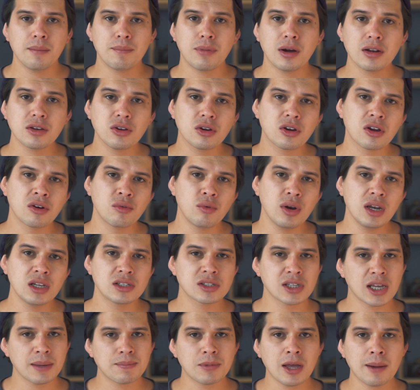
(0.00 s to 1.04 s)
But you can really
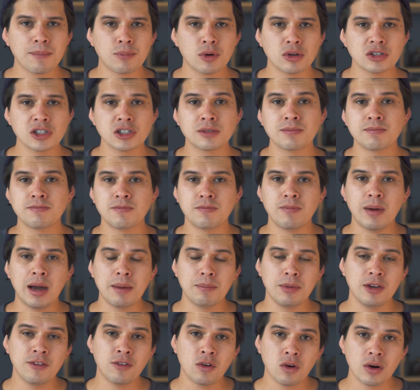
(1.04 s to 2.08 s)
skip that process
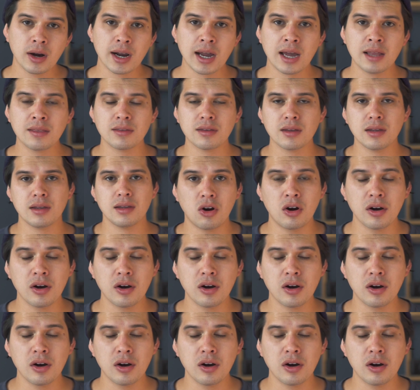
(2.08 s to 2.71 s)
by beforehand